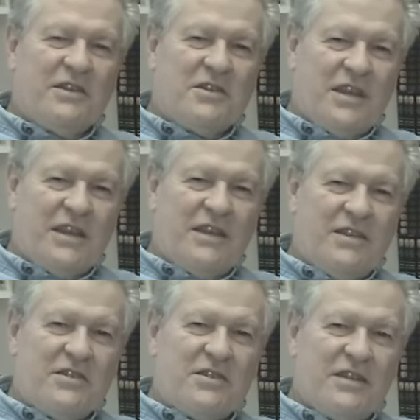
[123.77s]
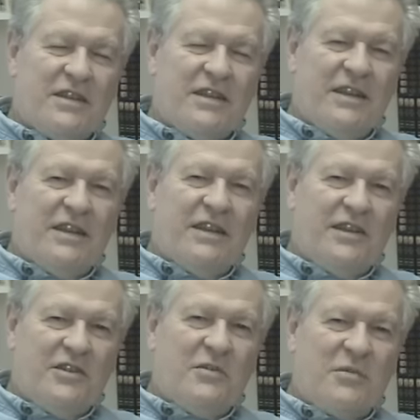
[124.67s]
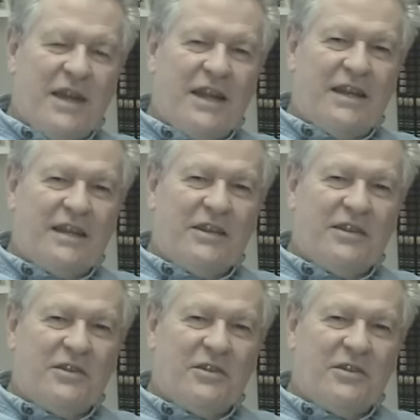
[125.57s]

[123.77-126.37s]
change in humanity